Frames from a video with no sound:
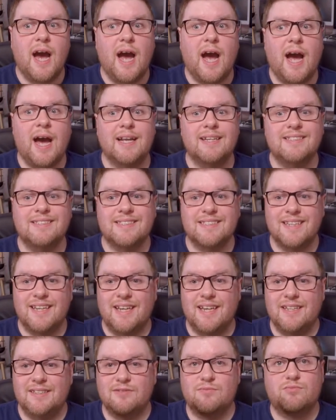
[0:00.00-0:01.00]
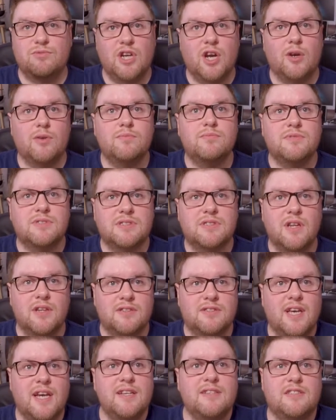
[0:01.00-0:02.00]
And, you know,
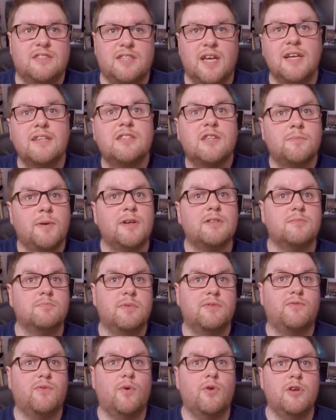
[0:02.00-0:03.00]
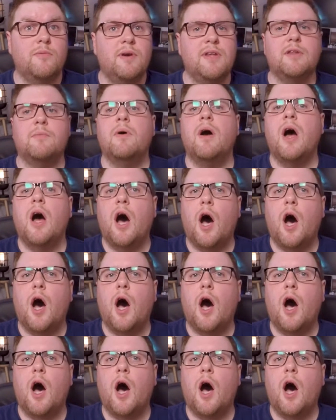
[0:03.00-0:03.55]
say to the person before you meet them,